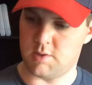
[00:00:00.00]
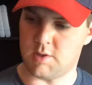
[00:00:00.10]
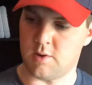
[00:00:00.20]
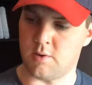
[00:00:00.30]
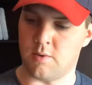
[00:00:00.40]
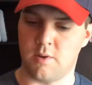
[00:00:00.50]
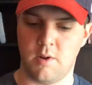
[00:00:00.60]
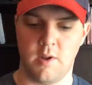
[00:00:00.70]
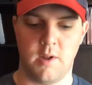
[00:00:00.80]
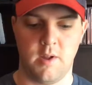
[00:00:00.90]
So
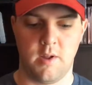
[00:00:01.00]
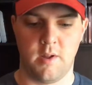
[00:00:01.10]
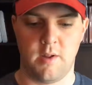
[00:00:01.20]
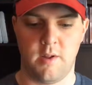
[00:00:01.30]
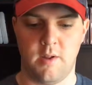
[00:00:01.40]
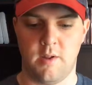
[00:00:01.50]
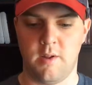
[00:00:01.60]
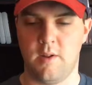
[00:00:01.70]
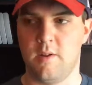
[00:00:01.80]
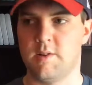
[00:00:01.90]

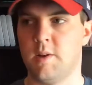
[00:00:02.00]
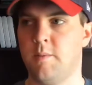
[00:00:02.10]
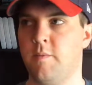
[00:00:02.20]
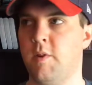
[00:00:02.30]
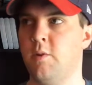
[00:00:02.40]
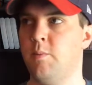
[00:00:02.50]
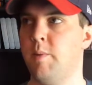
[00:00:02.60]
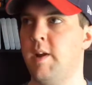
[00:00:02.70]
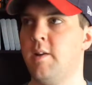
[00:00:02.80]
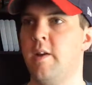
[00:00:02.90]
some of you
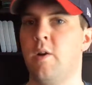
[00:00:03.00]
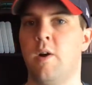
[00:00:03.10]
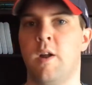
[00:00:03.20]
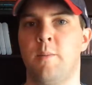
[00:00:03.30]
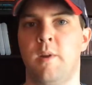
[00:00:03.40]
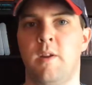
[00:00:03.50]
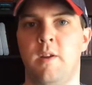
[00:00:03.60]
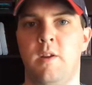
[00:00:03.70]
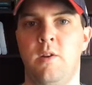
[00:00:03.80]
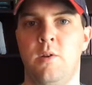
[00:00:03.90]
may know I'm a
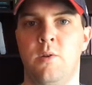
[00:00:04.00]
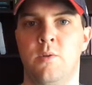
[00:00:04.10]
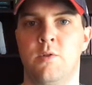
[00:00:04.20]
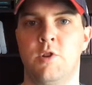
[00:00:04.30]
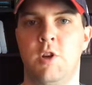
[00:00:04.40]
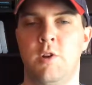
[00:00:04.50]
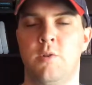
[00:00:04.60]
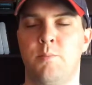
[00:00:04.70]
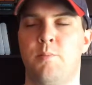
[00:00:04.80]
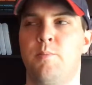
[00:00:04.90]
huge,
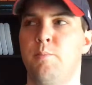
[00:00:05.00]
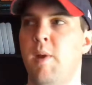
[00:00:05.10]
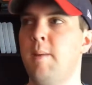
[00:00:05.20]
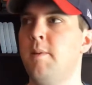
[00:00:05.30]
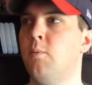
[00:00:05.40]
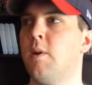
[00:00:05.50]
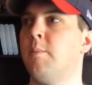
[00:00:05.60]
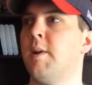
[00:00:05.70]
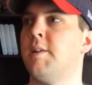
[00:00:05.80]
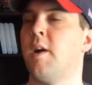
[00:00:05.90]
maybe one
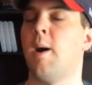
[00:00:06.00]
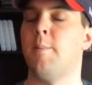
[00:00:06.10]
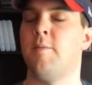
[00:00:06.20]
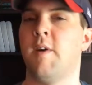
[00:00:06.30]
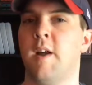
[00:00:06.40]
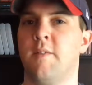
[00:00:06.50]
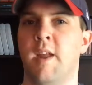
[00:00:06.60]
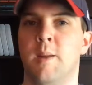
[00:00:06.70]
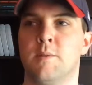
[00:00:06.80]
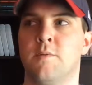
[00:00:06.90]
of my top 5
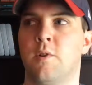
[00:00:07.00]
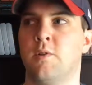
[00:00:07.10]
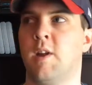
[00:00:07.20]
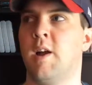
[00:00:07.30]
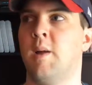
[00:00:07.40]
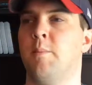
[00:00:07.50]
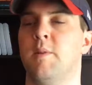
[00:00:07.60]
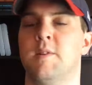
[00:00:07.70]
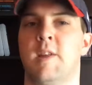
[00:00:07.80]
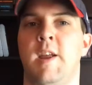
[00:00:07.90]
games of all time
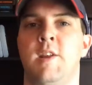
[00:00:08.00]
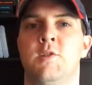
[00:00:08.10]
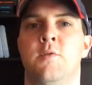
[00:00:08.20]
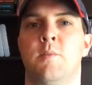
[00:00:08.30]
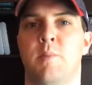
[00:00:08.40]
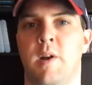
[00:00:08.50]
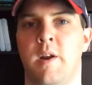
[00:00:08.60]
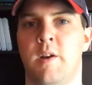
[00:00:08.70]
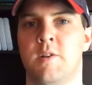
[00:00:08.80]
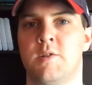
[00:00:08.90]
is Age of
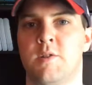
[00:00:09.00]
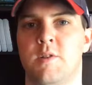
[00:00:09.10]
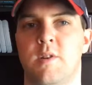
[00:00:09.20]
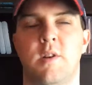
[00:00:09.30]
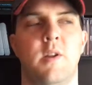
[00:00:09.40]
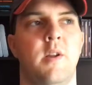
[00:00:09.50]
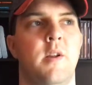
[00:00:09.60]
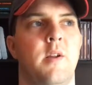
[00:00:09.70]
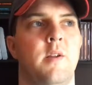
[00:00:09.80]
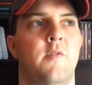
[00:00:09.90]
Empires
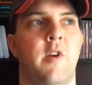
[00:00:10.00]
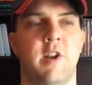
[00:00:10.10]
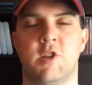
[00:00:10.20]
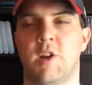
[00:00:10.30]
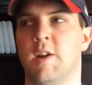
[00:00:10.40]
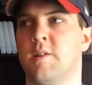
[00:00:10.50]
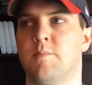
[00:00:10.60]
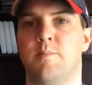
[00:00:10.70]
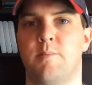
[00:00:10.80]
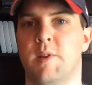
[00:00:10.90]

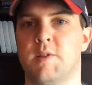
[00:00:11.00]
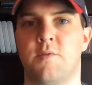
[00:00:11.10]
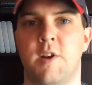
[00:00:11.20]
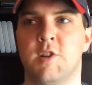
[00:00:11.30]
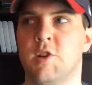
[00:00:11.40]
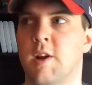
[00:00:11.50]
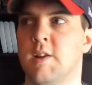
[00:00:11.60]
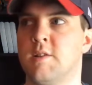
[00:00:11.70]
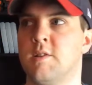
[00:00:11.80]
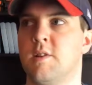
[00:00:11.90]

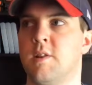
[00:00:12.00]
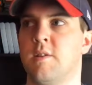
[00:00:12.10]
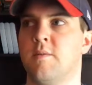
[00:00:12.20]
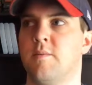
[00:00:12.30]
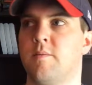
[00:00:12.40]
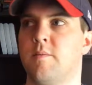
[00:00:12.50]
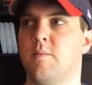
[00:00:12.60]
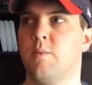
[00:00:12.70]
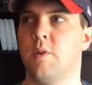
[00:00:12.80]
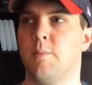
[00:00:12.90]
franchise,
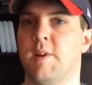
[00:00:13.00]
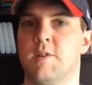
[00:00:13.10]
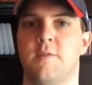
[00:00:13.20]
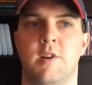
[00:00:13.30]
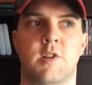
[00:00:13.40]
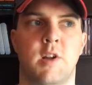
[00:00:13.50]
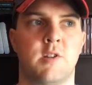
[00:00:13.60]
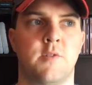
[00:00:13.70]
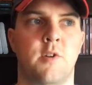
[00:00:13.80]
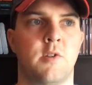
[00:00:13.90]
one of the best
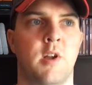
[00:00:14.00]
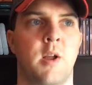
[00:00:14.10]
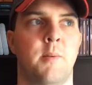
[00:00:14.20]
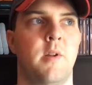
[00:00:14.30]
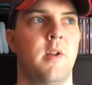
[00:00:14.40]
franchises of all time.